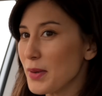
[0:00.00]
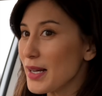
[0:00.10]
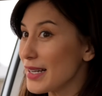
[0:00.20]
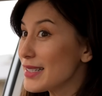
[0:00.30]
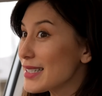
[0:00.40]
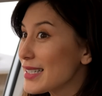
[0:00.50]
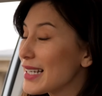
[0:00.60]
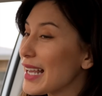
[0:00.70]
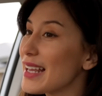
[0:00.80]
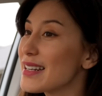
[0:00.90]
but
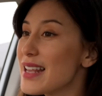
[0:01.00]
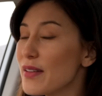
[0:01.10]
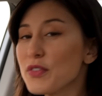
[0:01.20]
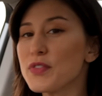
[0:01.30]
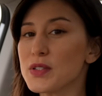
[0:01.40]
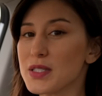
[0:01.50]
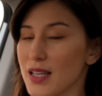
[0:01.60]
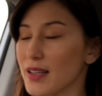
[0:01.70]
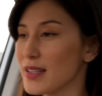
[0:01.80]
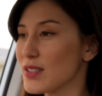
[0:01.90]
it never feels
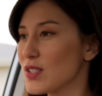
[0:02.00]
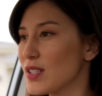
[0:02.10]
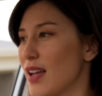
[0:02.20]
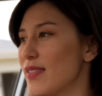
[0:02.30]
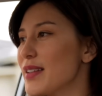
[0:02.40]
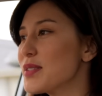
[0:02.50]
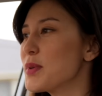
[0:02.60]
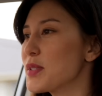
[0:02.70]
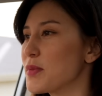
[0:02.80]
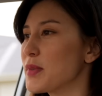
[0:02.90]
sluggish, and that's what's